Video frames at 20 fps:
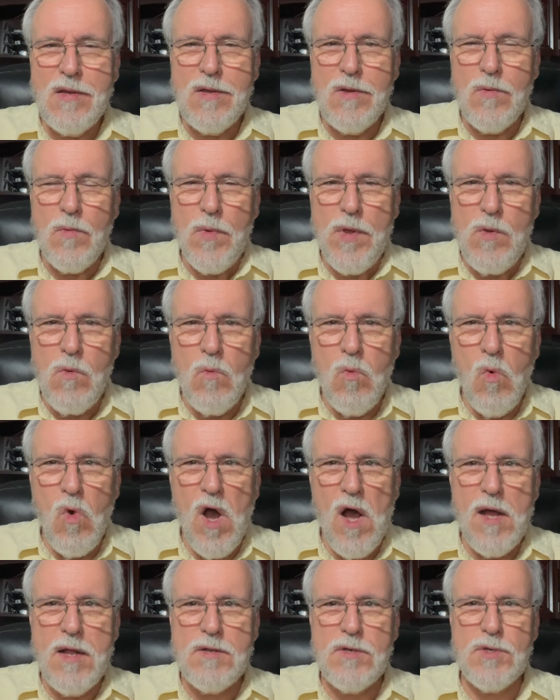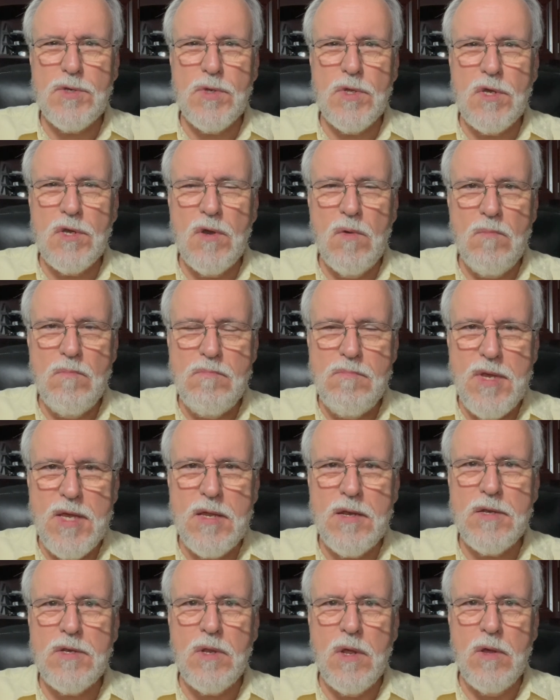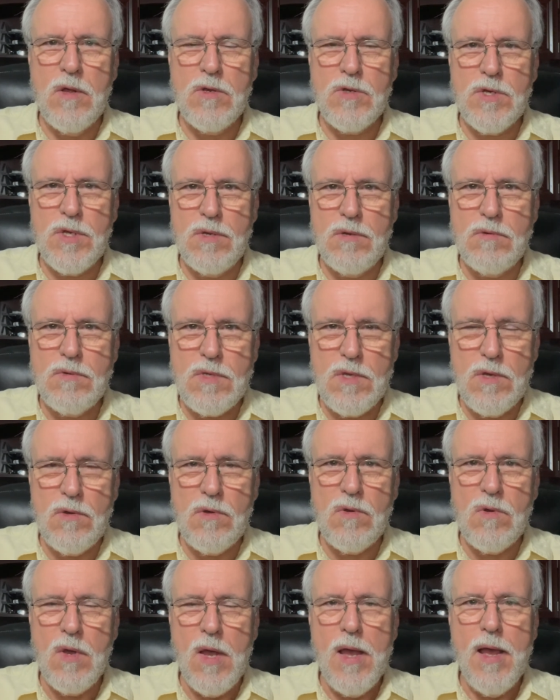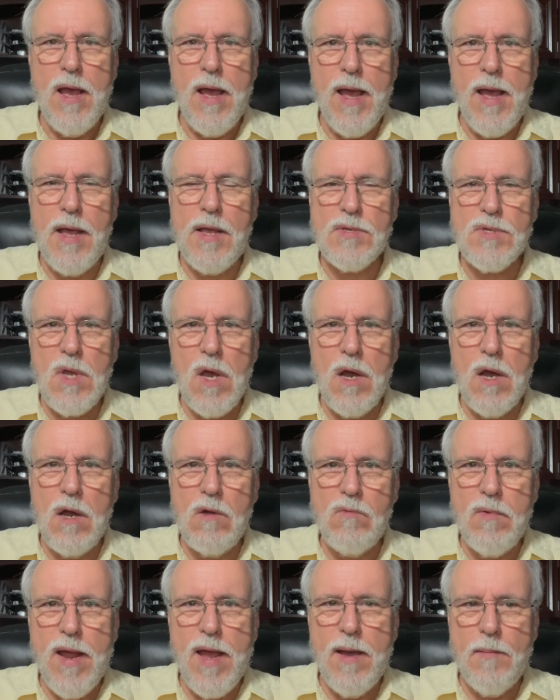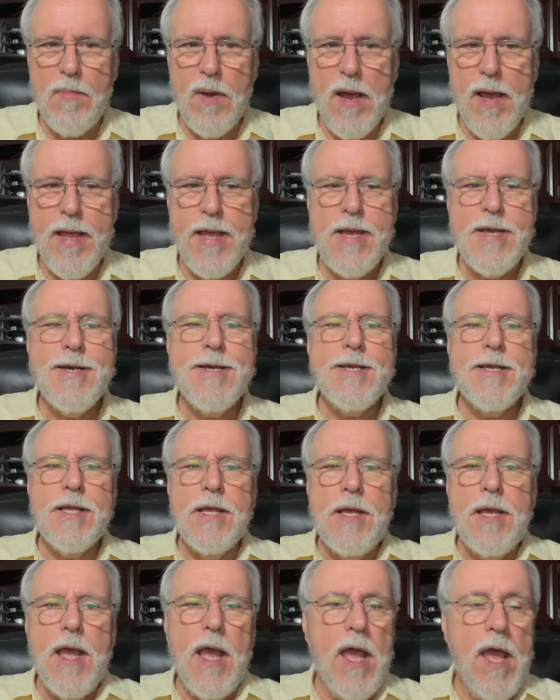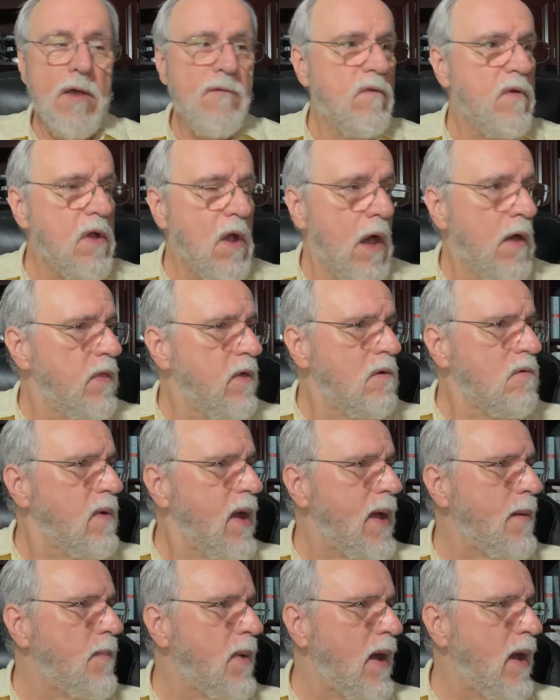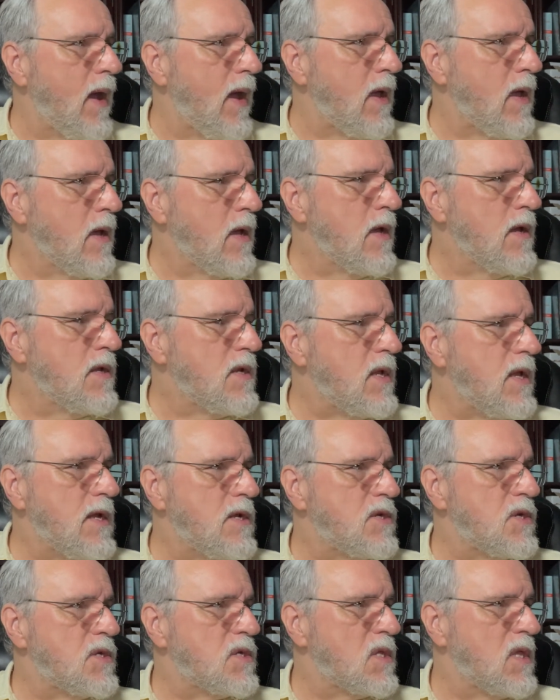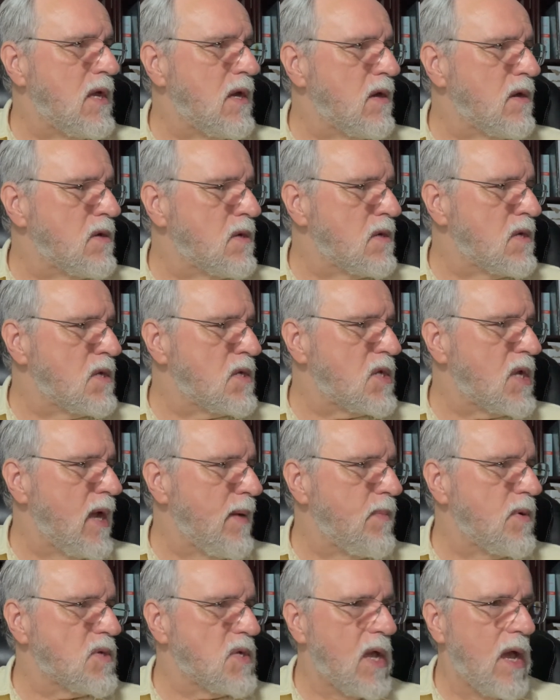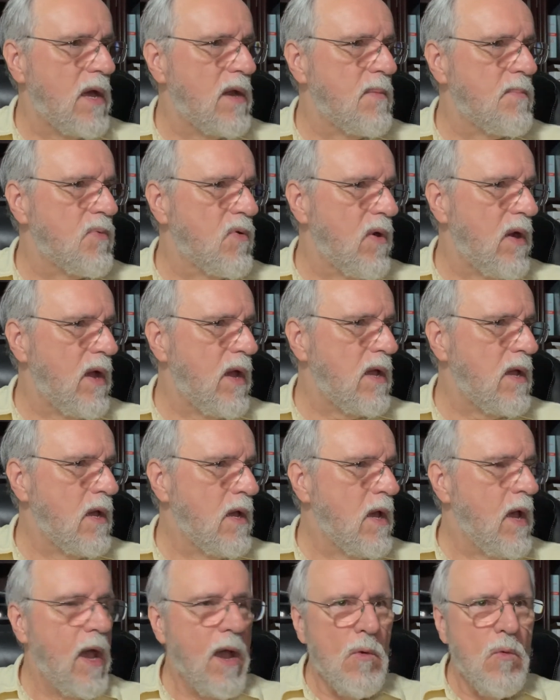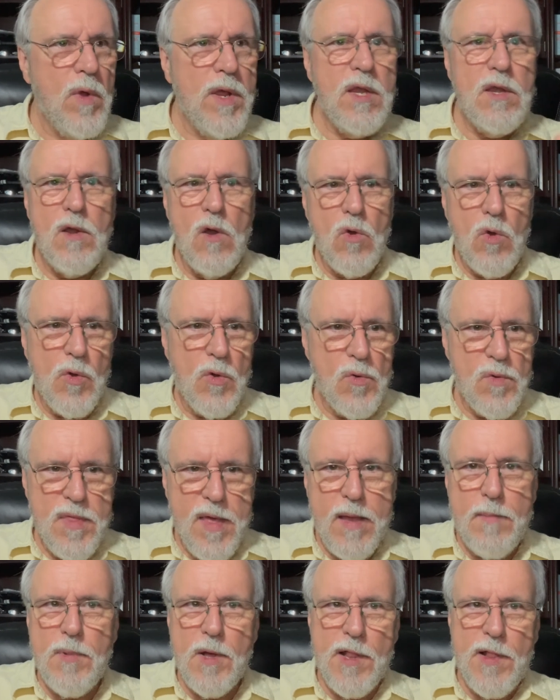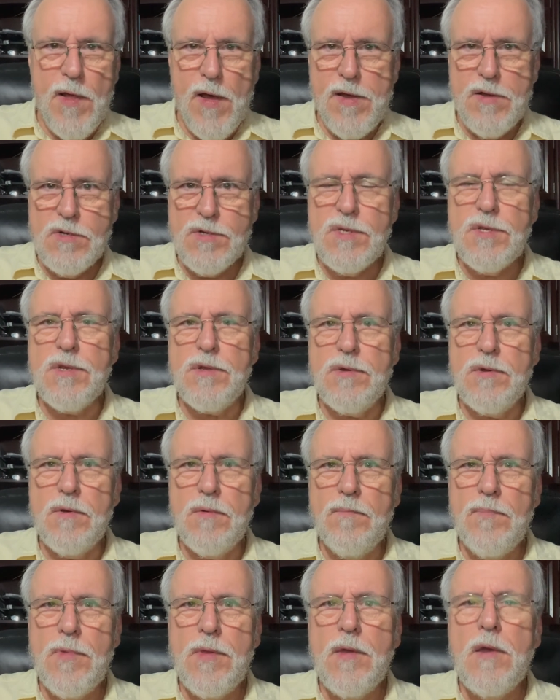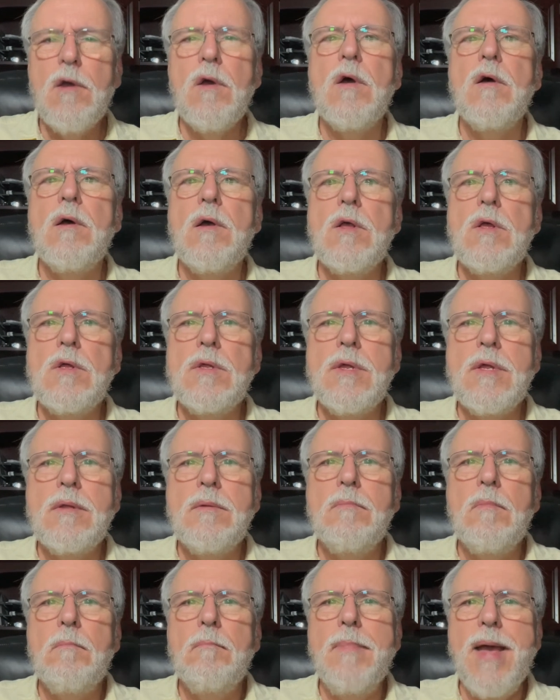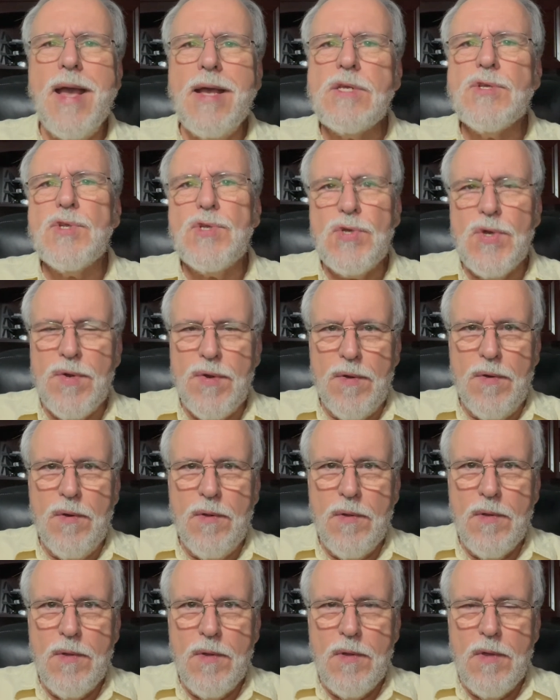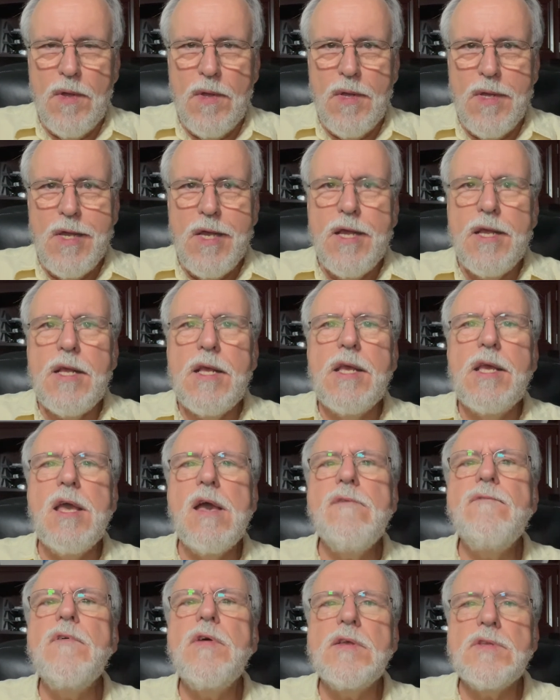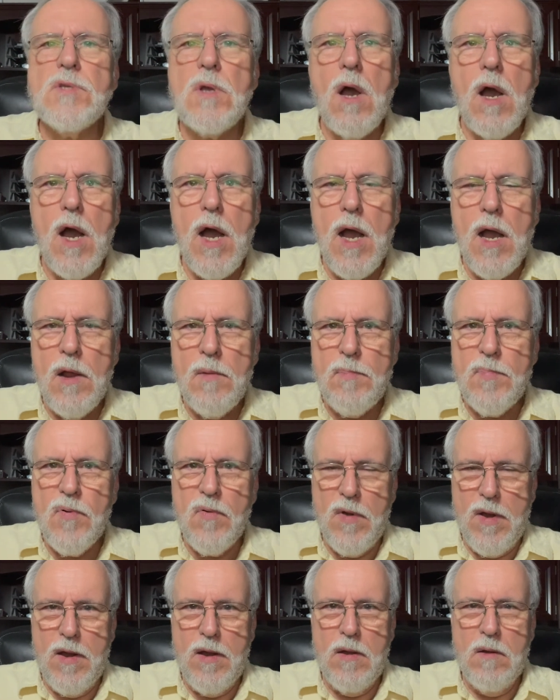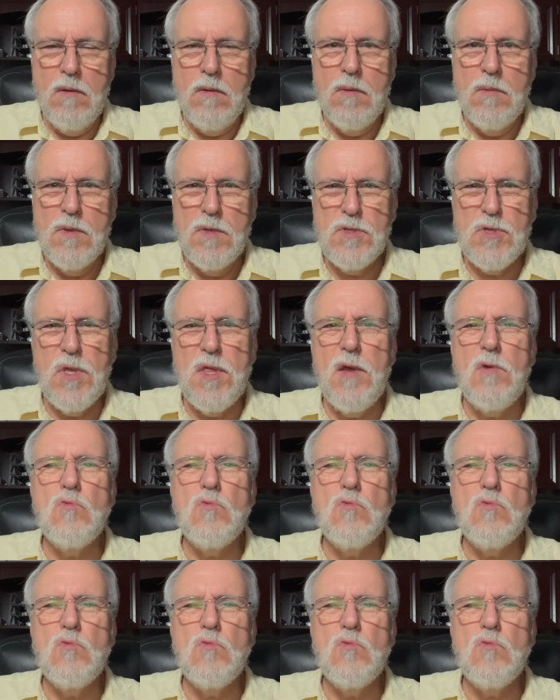We want to commit to you as our rabbi. Every other rabbi teaches their disciples how to pray, and we know who they belong to. Master, give us our prayer so that